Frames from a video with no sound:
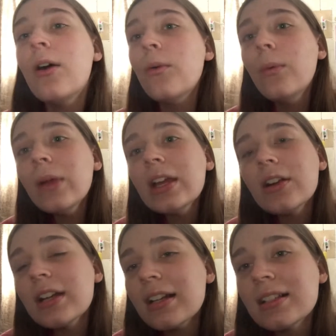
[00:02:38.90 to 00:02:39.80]
We
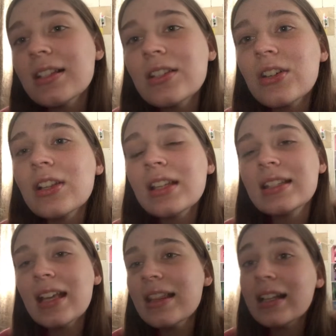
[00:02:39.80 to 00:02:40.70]
are not necessarily
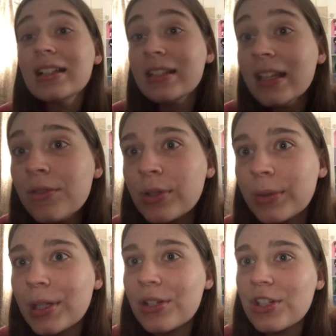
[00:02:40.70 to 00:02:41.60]
saying that it did
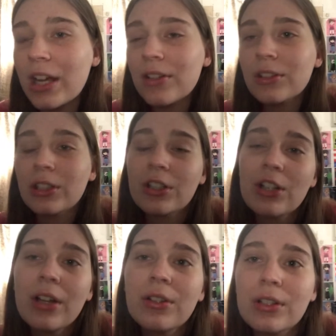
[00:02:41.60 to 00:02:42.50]
ruin our childhood. Our
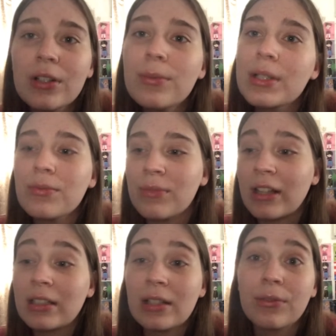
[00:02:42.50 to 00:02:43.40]
childhood was
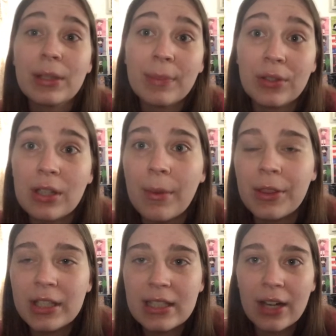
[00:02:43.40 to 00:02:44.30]
relatively built up
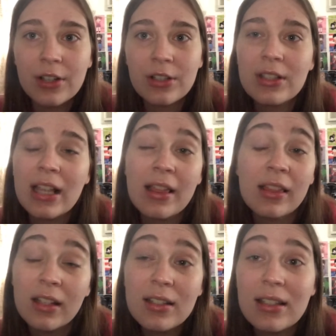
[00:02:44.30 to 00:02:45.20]
on these characters, and
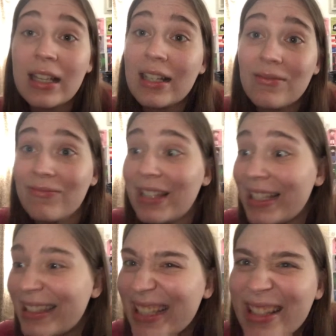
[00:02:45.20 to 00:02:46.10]
thus it
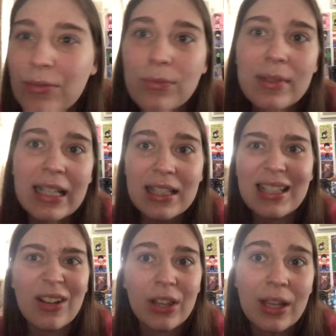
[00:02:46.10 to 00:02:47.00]
doesn't
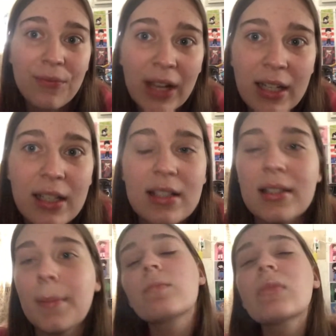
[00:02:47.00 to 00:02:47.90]
necessarily affect us.
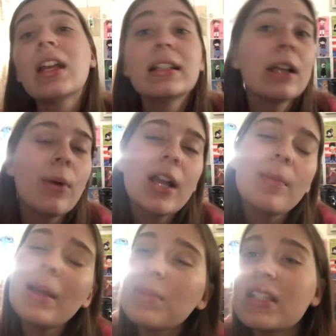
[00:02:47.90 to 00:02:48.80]
Now, why I
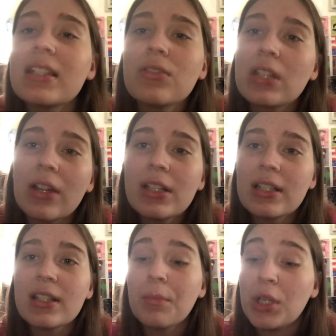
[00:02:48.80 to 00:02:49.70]
might be still scared to
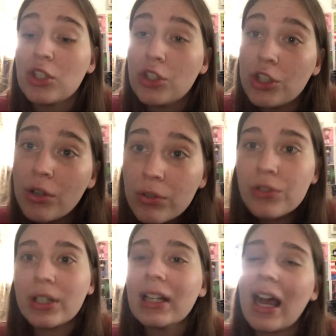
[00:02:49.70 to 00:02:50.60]
some
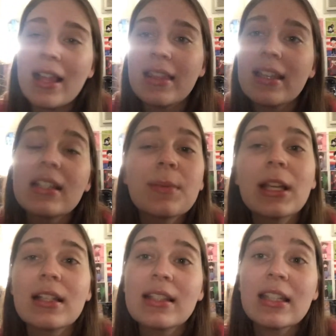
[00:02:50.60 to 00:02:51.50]
children, I think, is
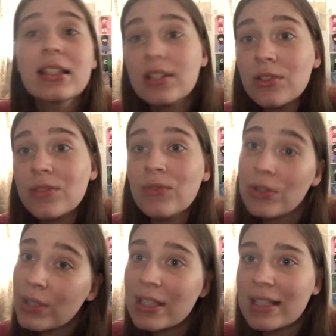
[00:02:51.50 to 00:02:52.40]
because they still view
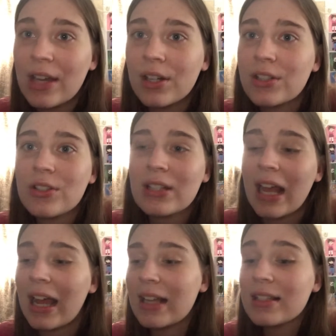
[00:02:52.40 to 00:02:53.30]
these characters
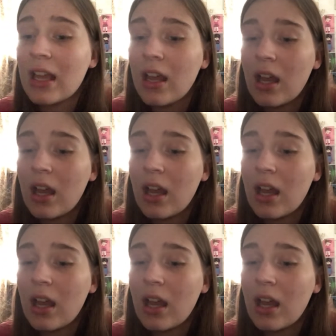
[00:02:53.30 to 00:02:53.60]
as